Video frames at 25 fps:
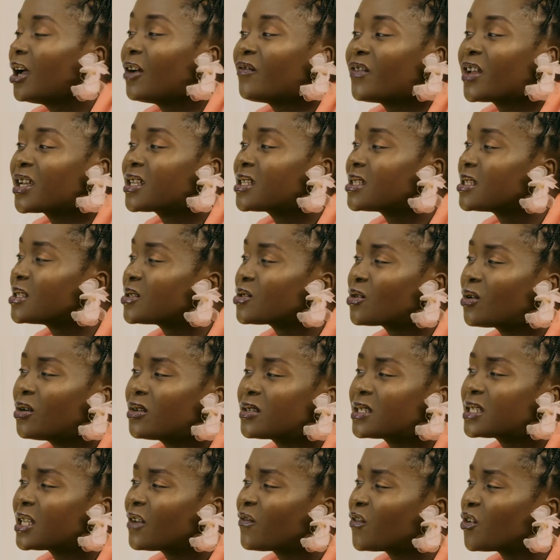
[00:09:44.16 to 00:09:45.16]
you have exes
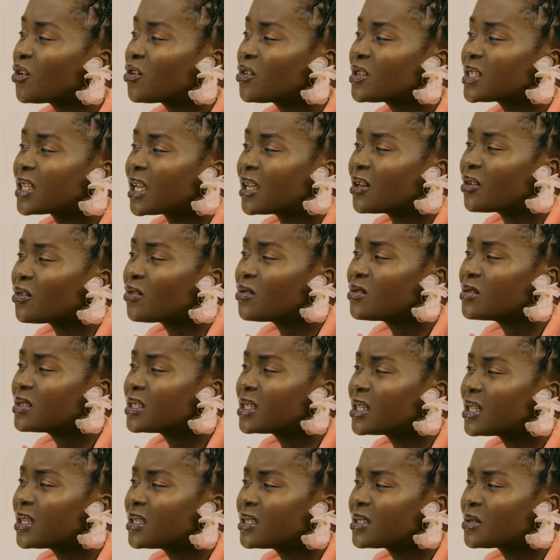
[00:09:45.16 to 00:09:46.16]
called Sephiroza and
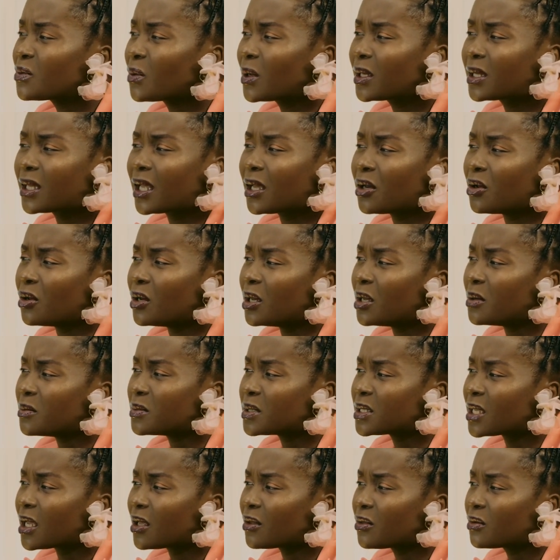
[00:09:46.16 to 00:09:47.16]
Constance? What kind of
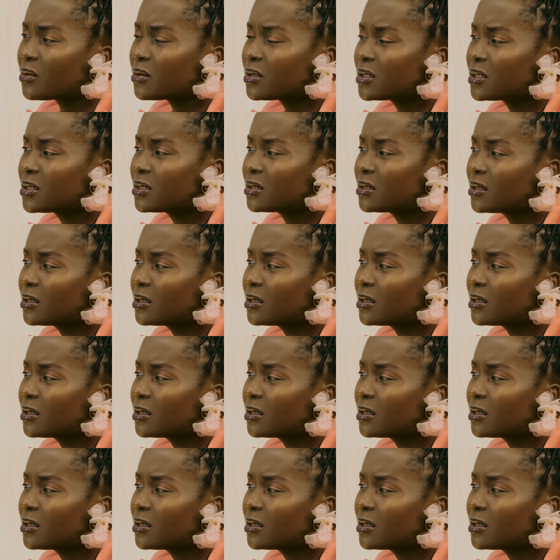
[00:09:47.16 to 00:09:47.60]
names are those?